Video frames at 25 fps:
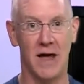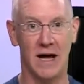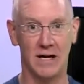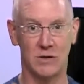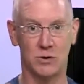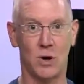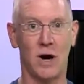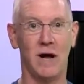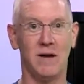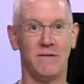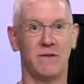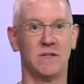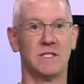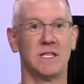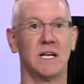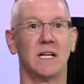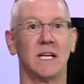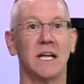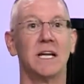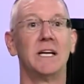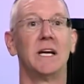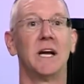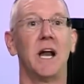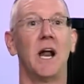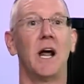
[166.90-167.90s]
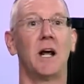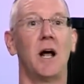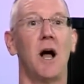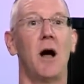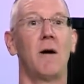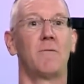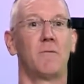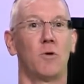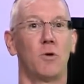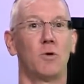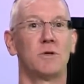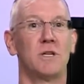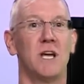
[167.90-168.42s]
That's right, visit
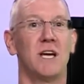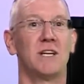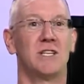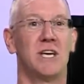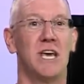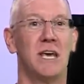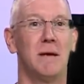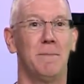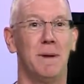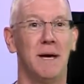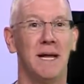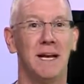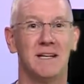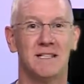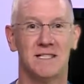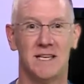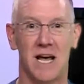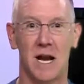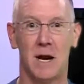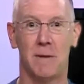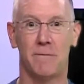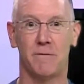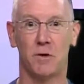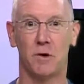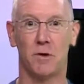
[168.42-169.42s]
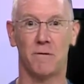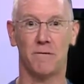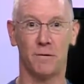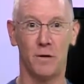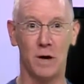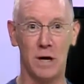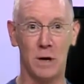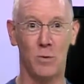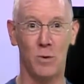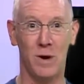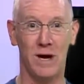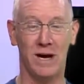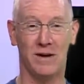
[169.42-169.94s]
lynda.com forward slash geekbeat and sign up for your
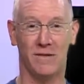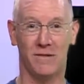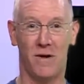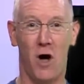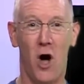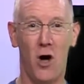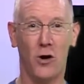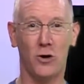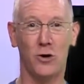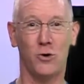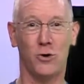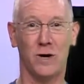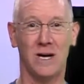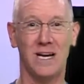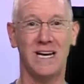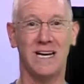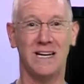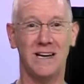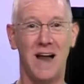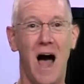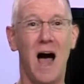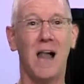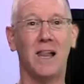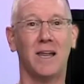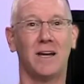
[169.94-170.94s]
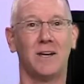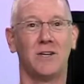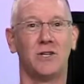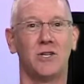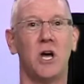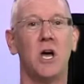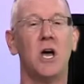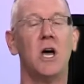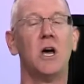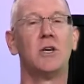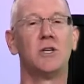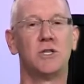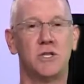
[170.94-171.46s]
free week of all you can eat
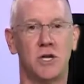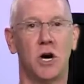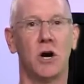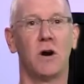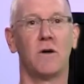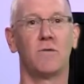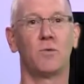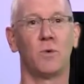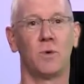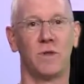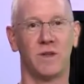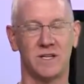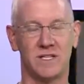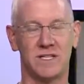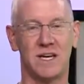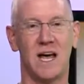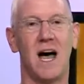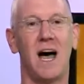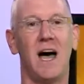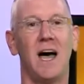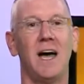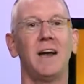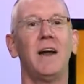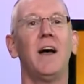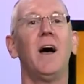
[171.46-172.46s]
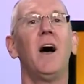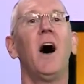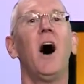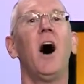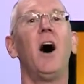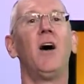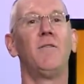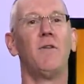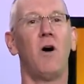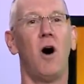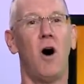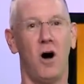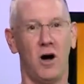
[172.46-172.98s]
knowledge served with a side
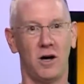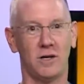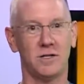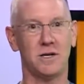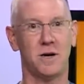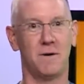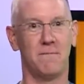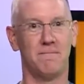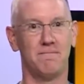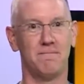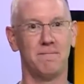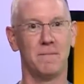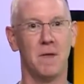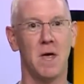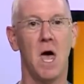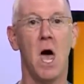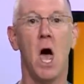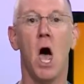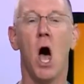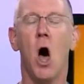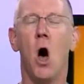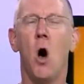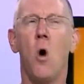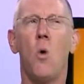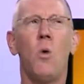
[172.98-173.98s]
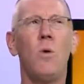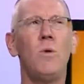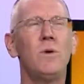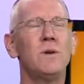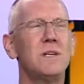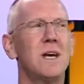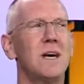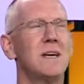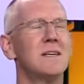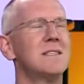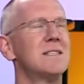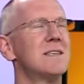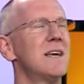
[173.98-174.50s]
of awesome. What
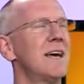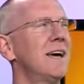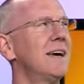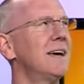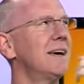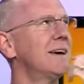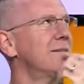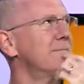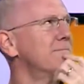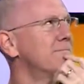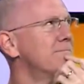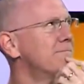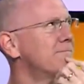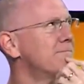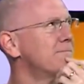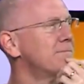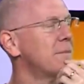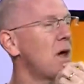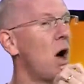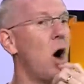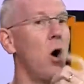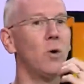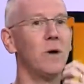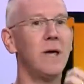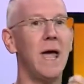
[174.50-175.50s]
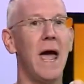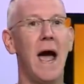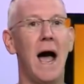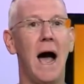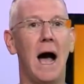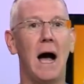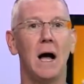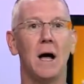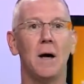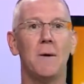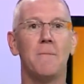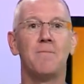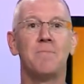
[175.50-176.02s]
was I saying? Oh
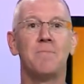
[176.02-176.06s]
yeah,